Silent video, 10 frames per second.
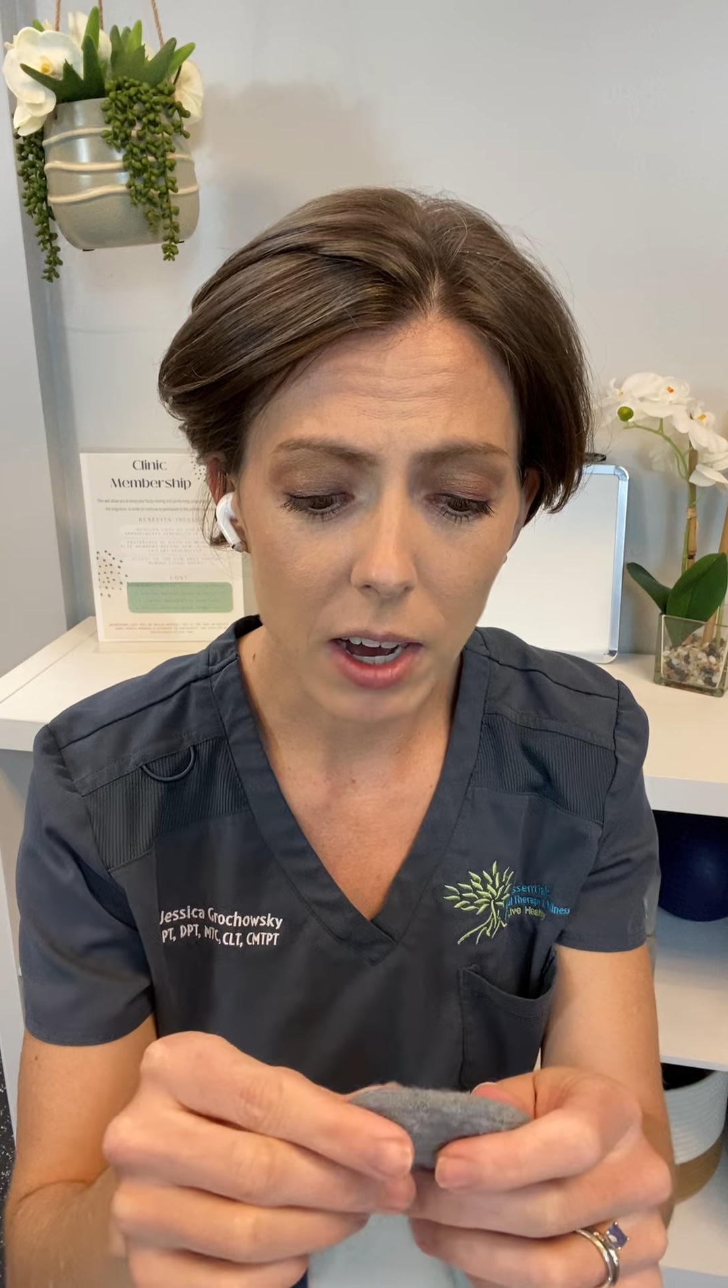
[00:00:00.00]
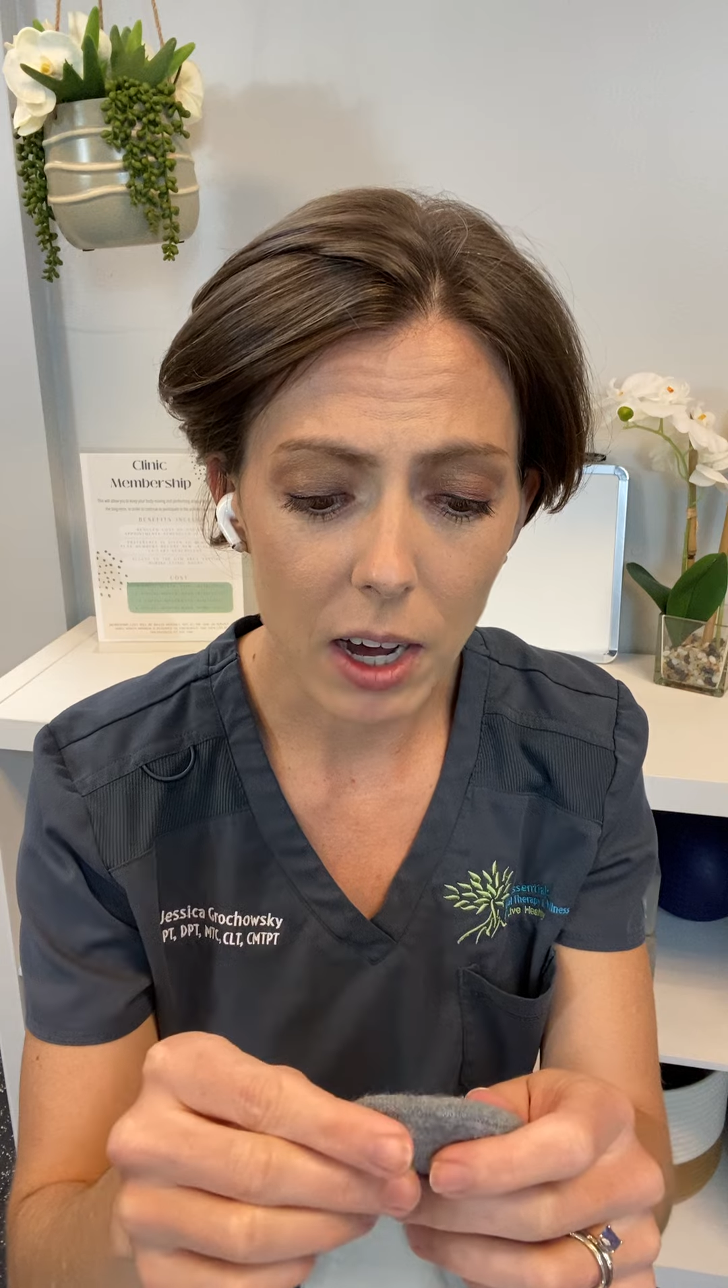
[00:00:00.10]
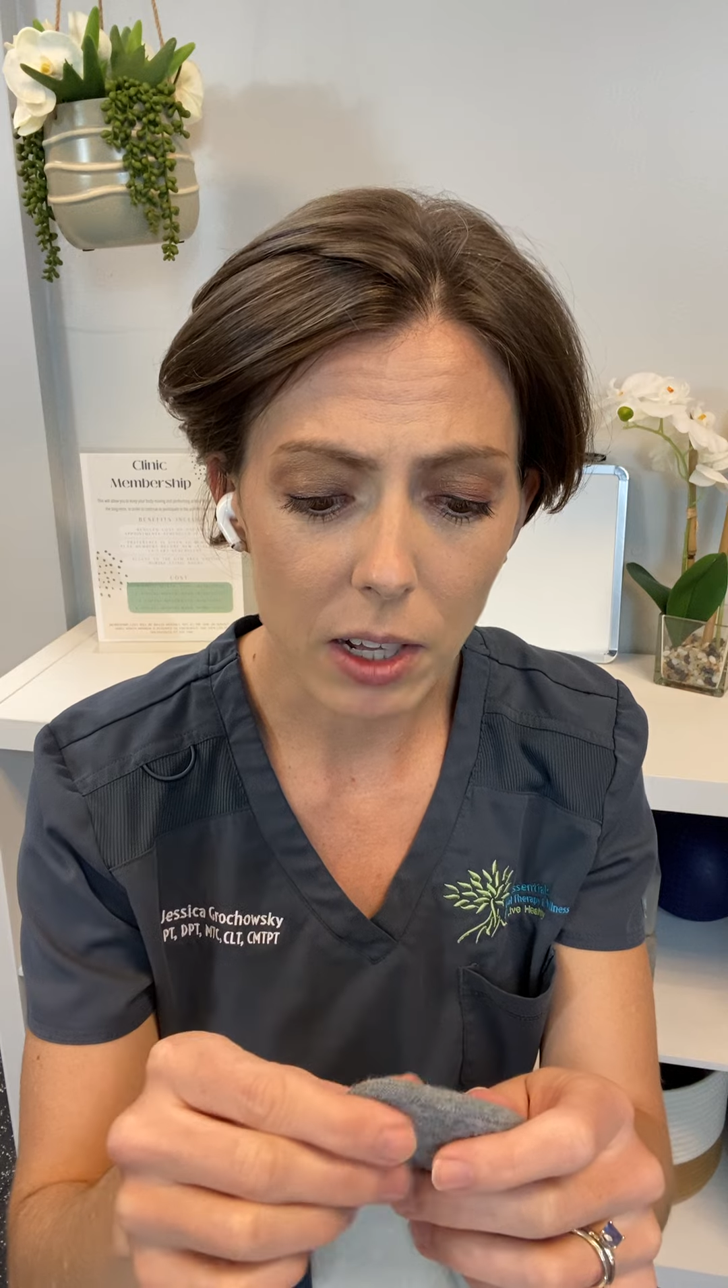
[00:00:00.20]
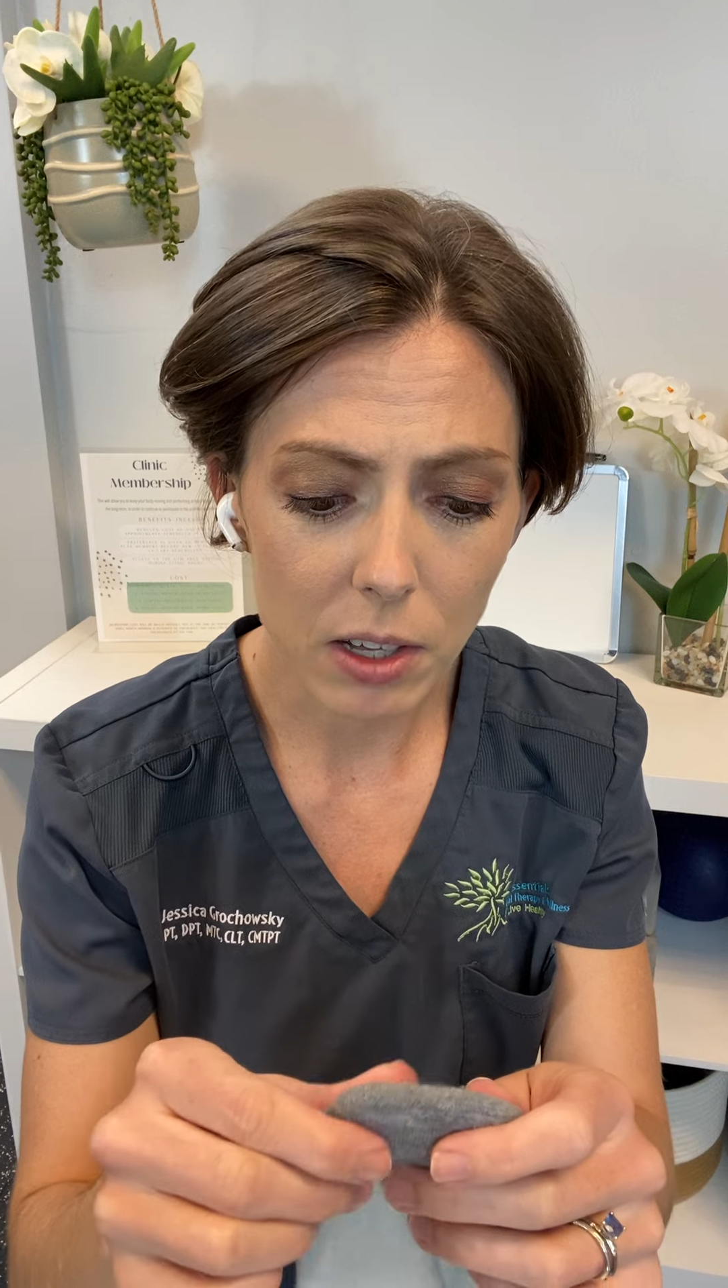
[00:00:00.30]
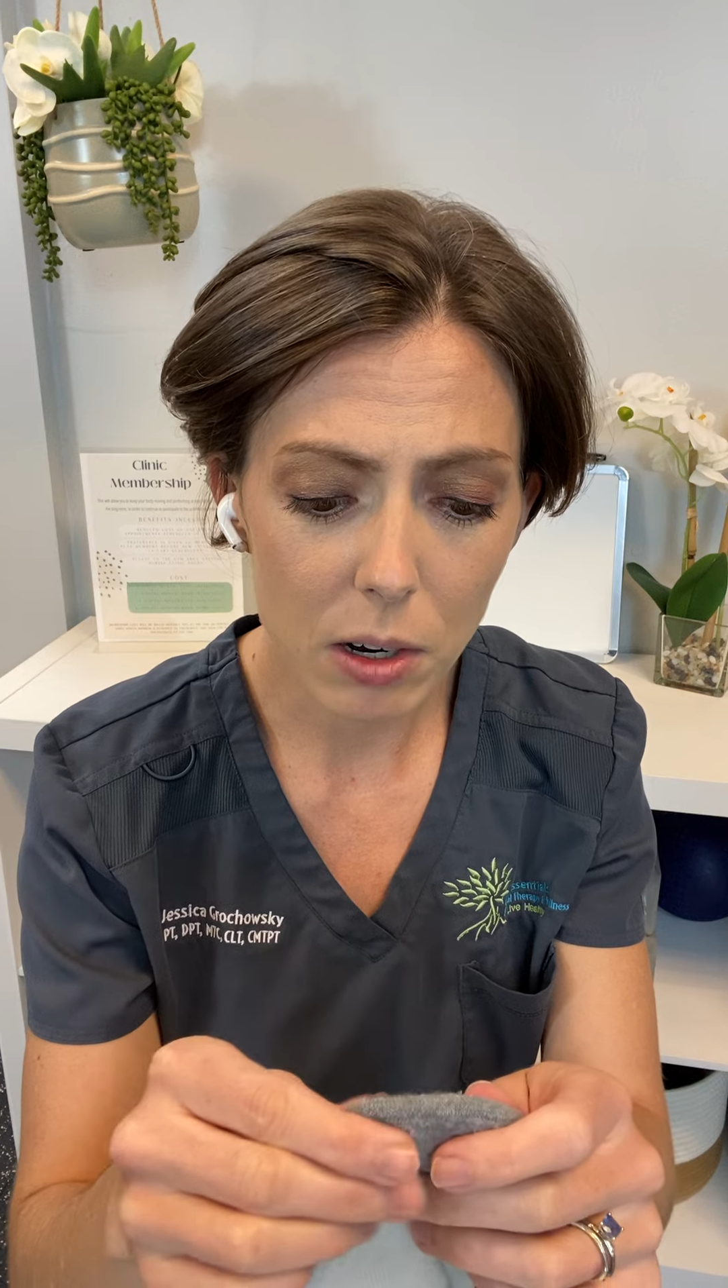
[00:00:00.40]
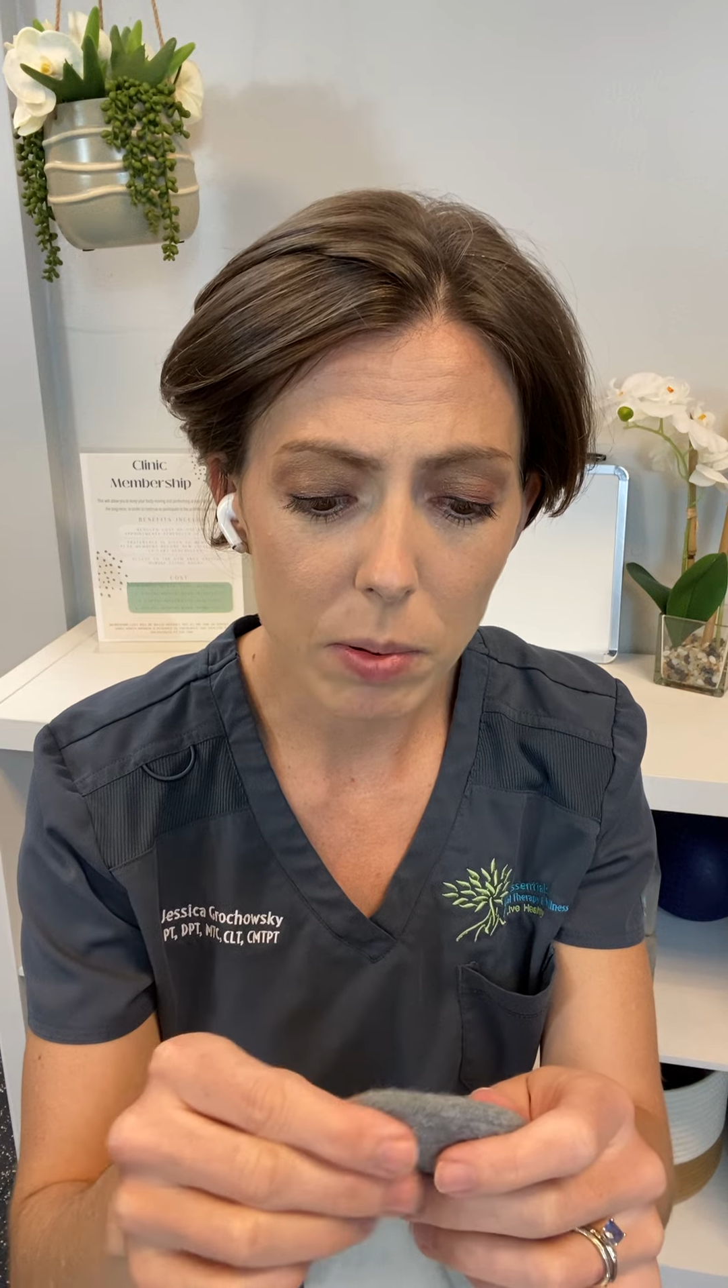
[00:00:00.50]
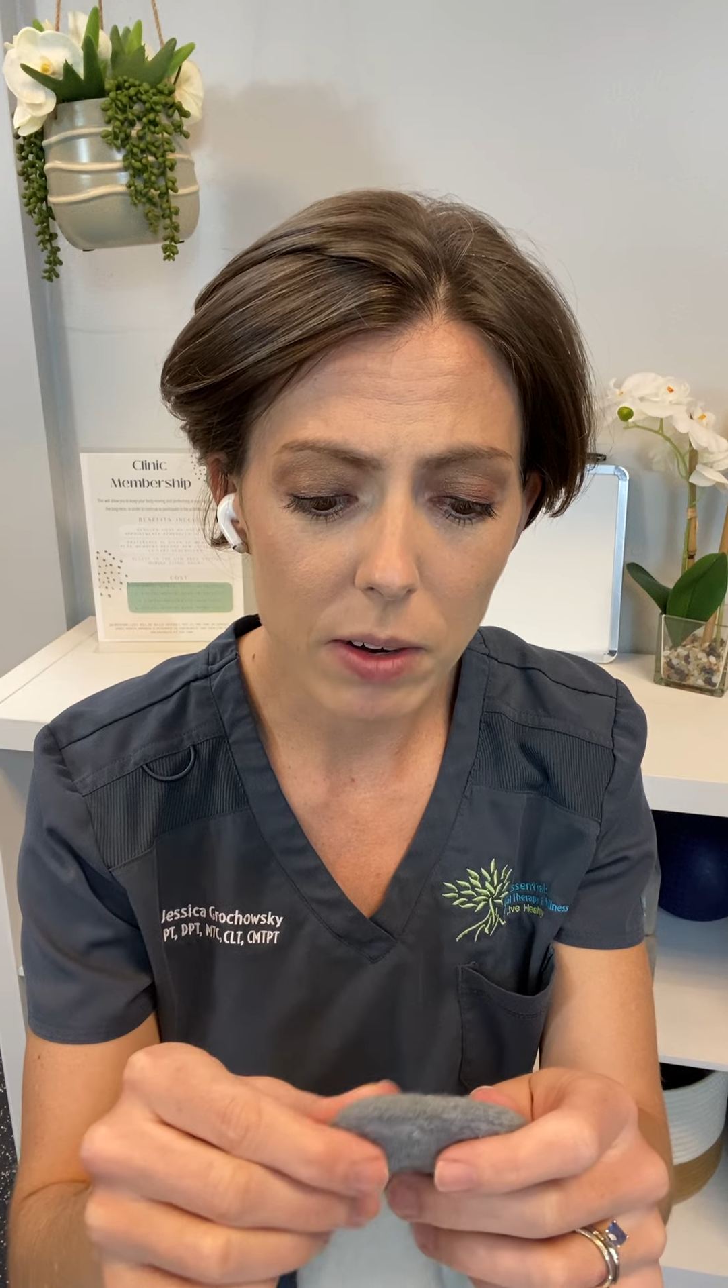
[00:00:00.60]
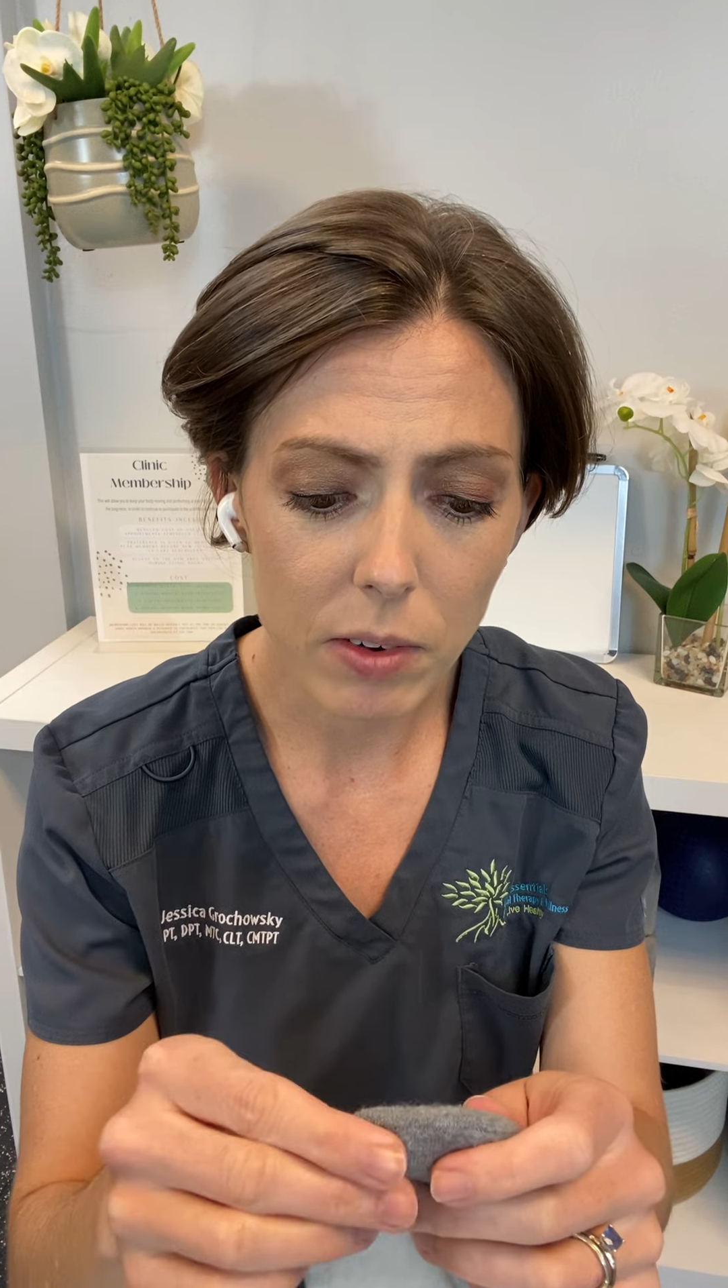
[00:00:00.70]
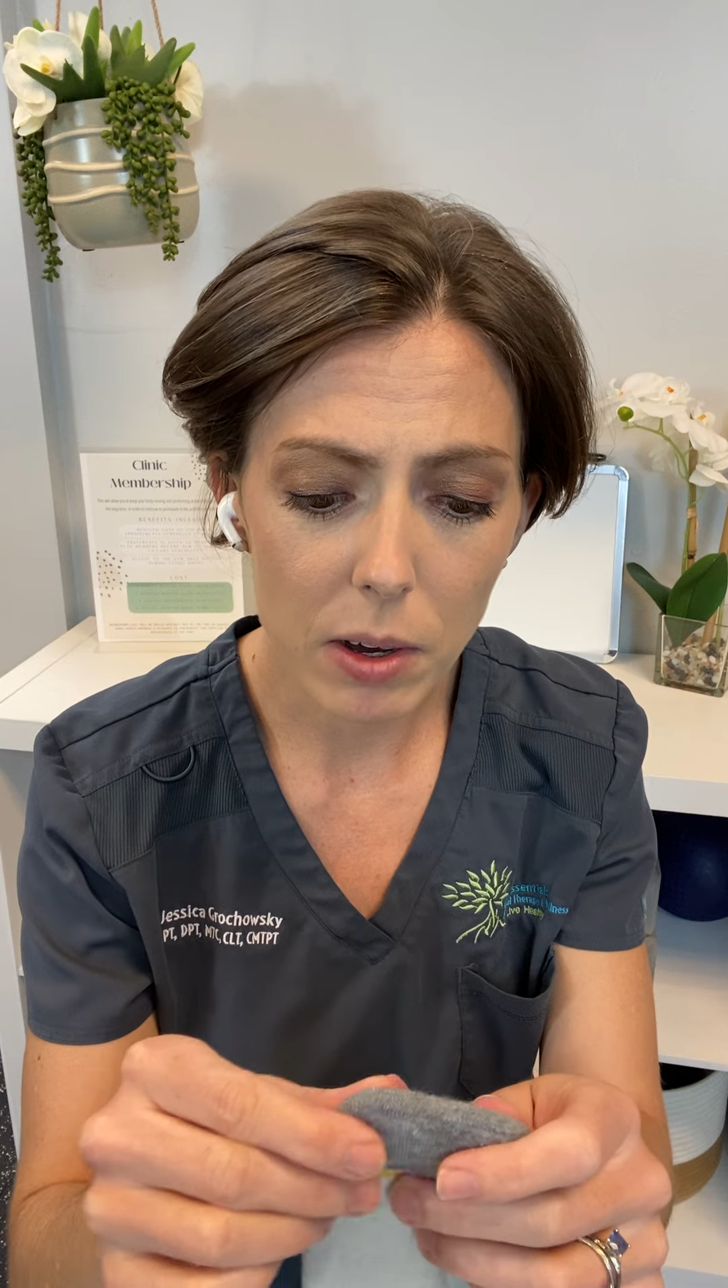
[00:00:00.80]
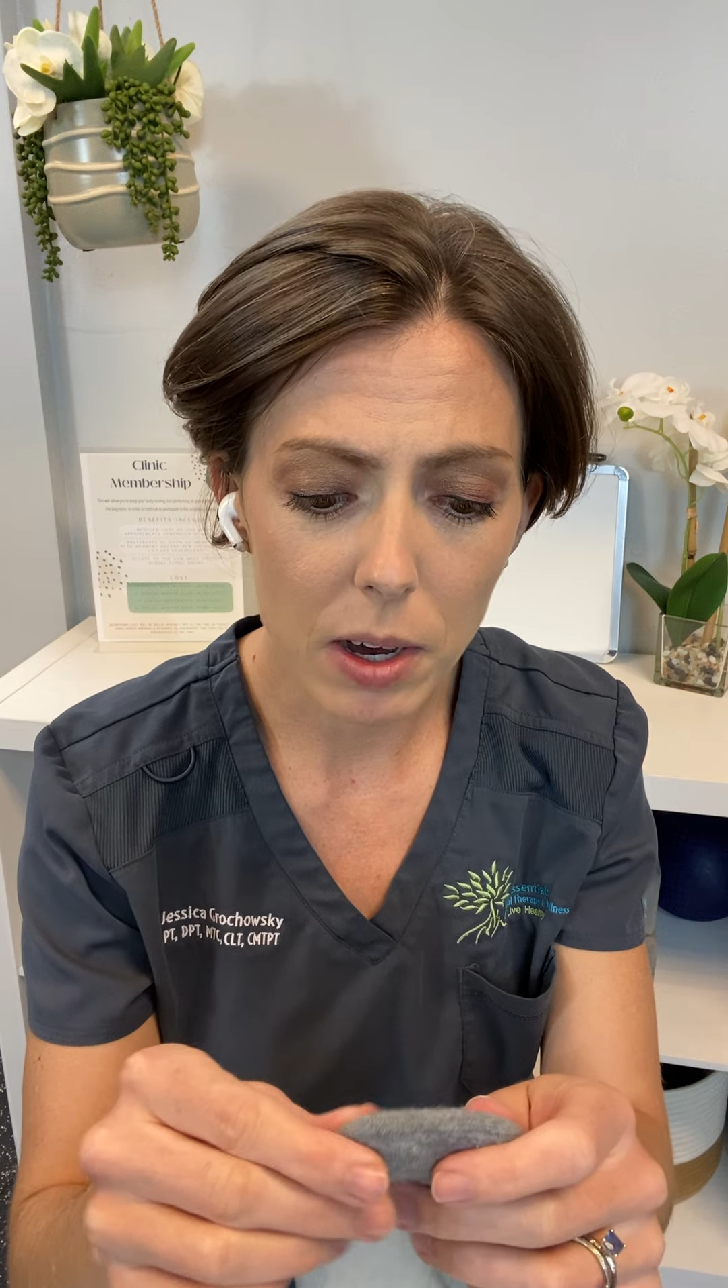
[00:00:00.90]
a little bit of a,